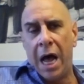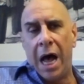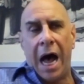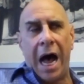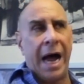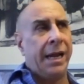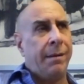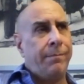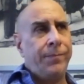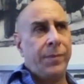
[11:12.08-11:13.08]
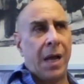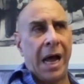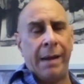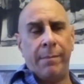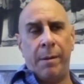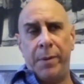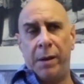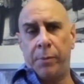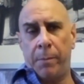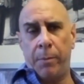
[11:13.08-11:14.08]
I am a
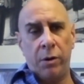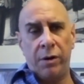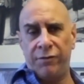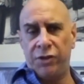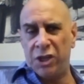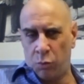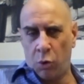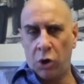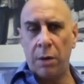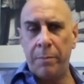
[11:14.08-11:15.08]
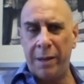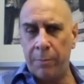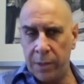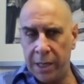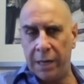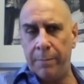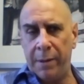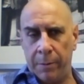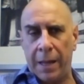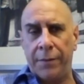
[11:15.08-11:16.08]
big proponent of just working people and getting
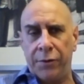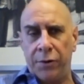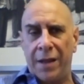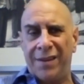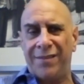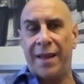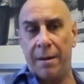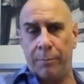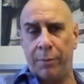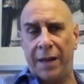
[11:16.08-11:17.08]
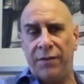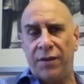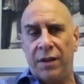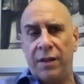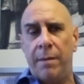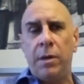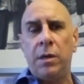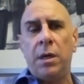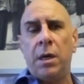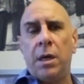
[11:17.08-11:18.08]
people out there on the set and placing them.
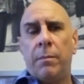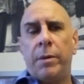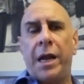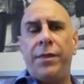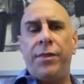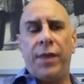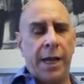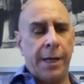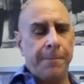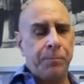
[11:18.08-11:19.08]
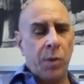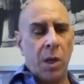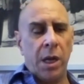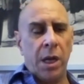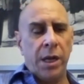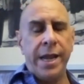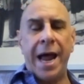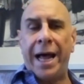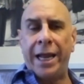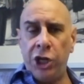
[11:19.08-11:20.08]
But I think
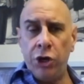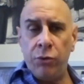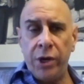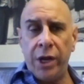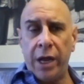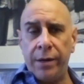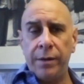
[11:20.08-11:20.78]
non-union